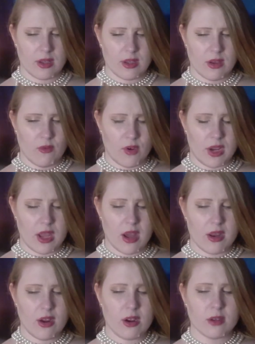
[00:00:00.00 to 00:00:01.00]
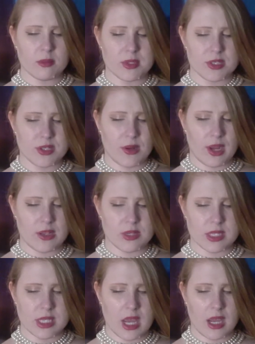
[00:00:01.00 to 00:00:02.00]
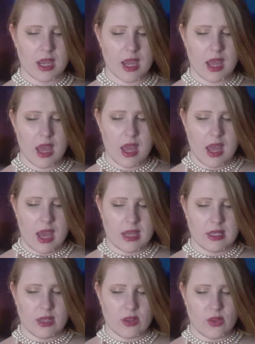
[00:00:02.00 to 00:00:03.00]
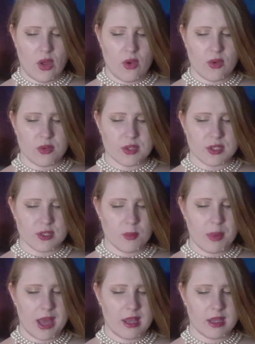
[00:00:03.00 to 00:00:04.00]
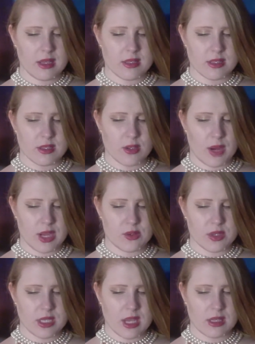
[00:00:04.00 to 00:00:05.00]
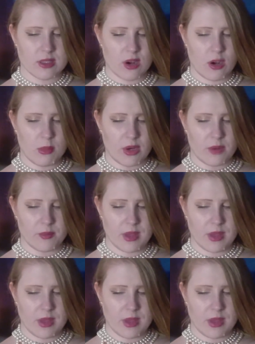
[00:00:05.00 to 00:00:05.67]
For he unarmed Sir Adrasack, and he clothed Sir Pellias in Sir Adrasack's armor,